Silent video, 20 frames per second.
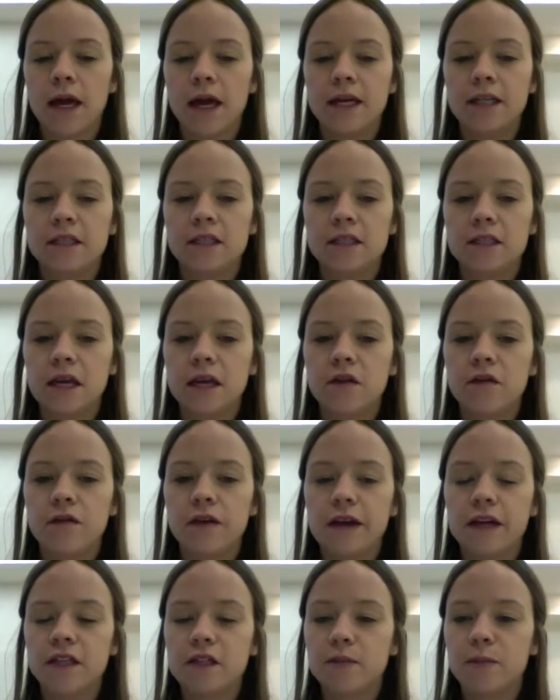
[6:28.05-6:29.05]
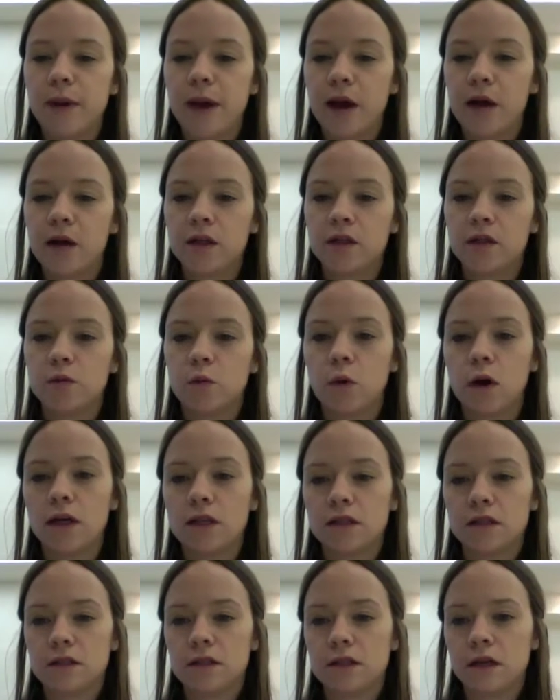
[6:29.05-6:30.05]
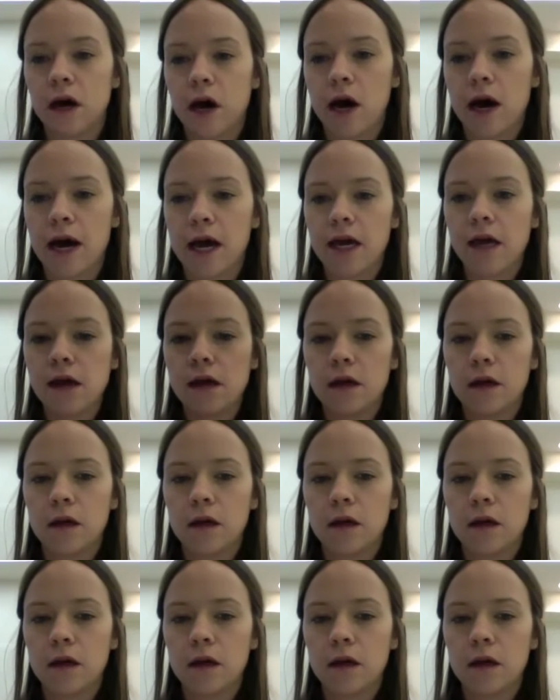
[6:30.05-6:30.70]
instead of his parents was die,